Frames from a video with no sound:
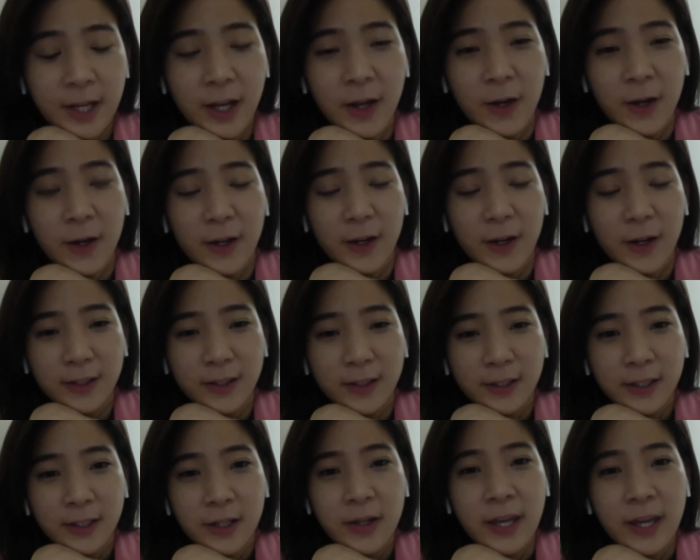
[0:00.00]
Oh,
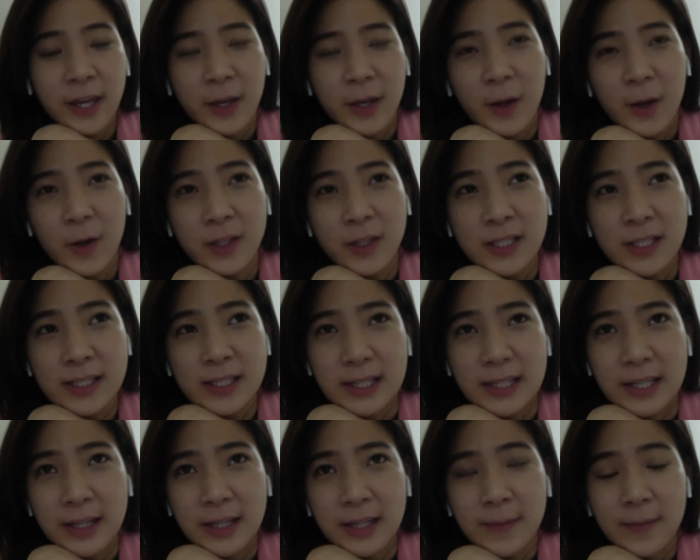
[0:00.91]
okay,
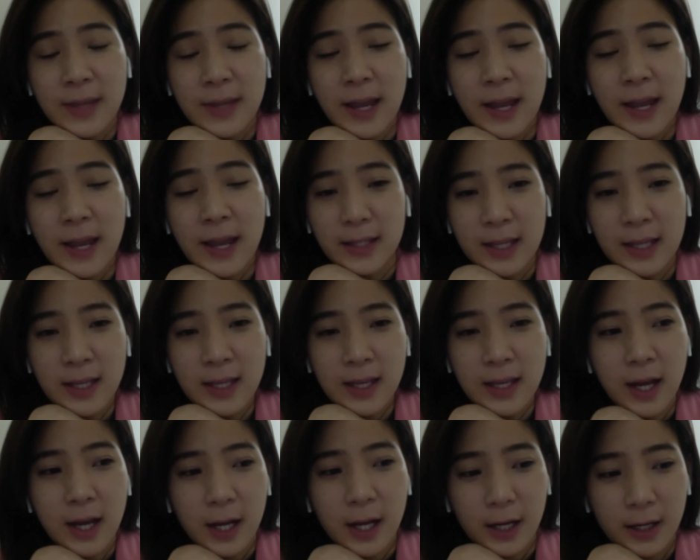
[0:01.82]
honestly. I
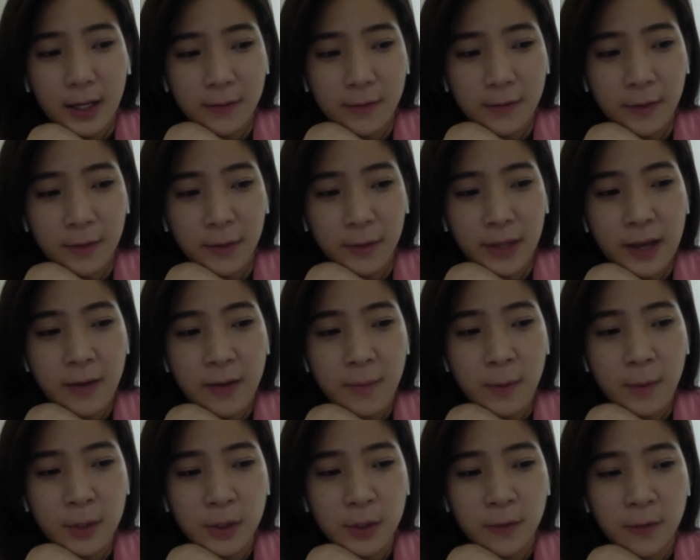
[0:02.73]
think for now,
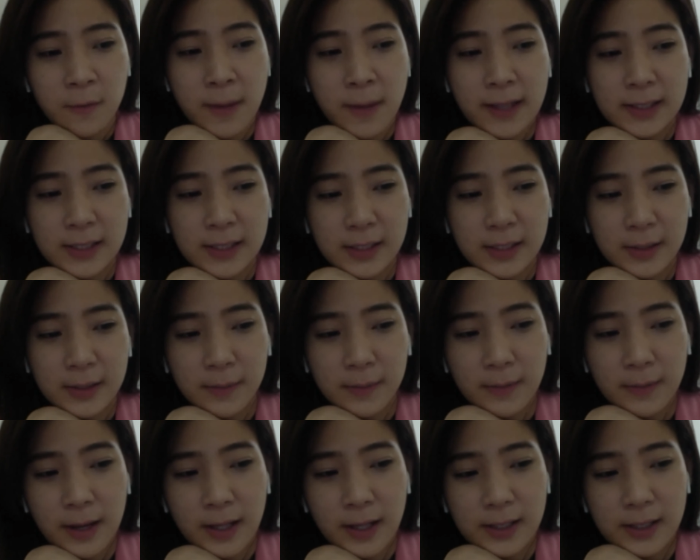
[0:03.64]
most of
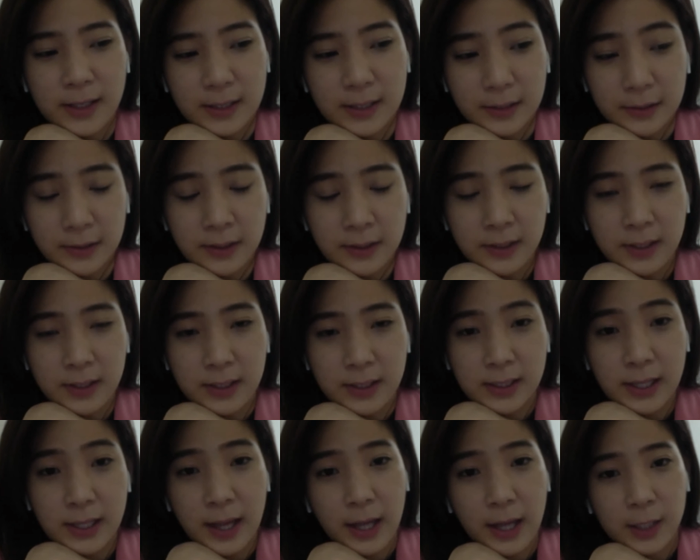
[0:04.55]
my sales, the
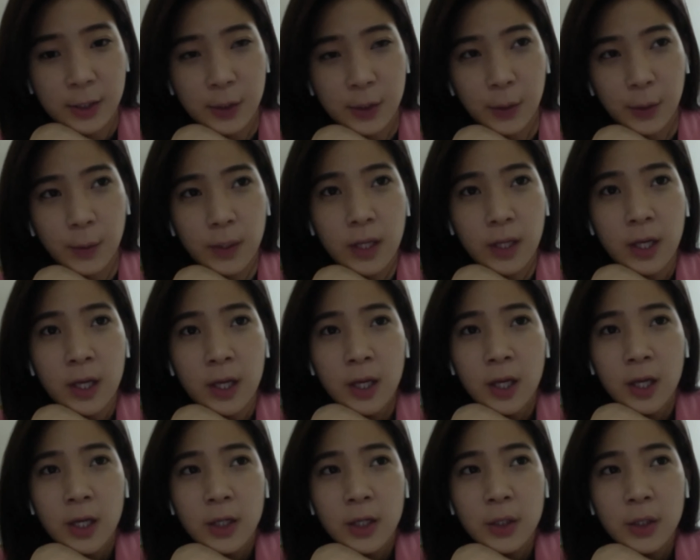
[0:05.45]
set I sold,
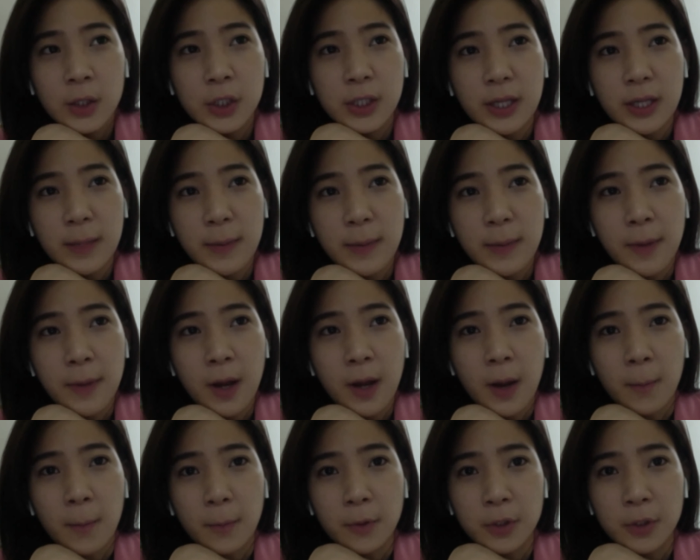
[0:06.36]
usually people
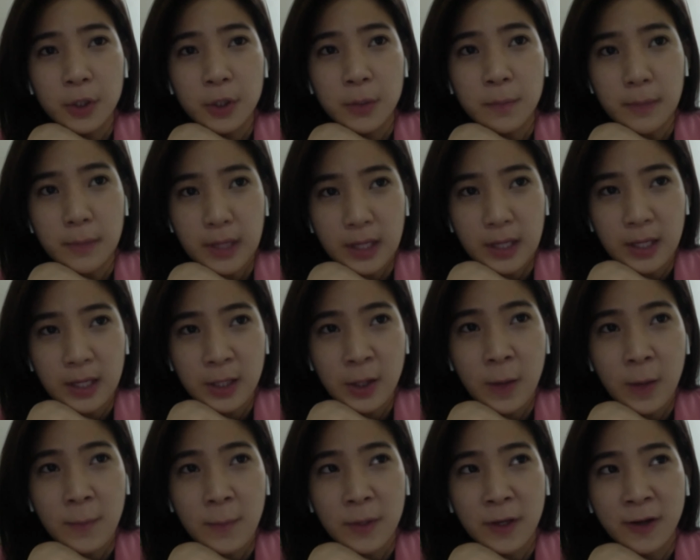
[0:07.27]
approach me
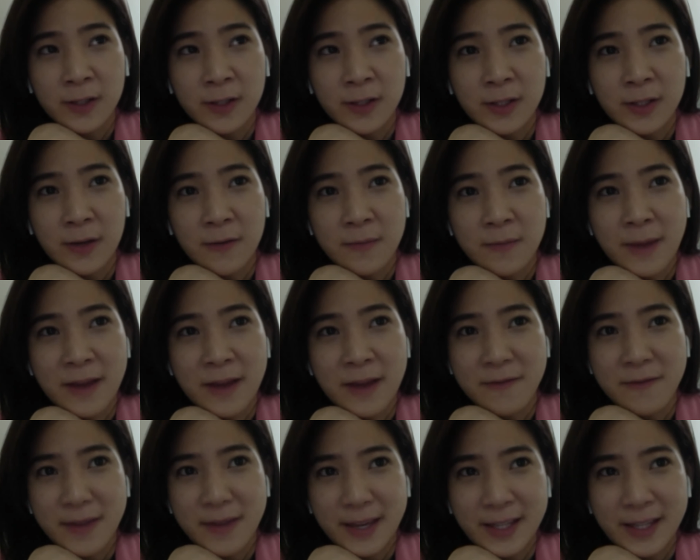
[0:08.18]
not because of my
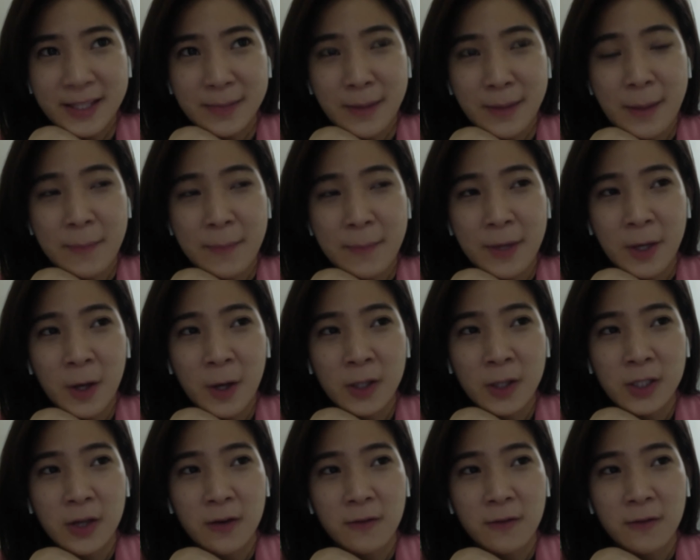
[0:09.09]
face, but
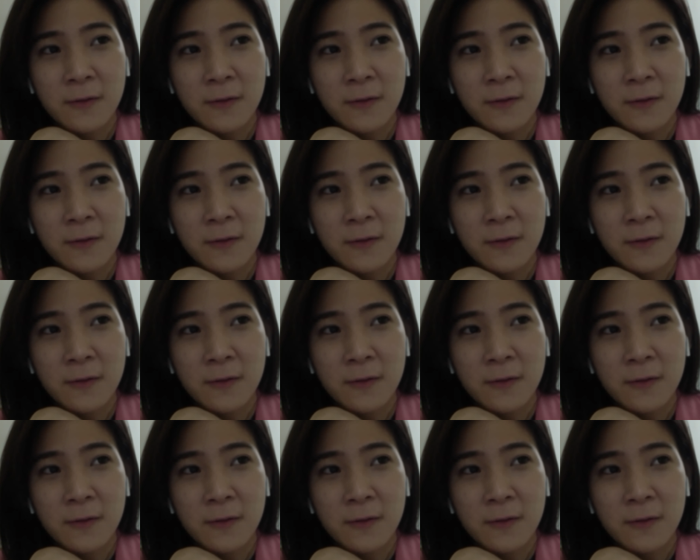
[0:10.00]
because of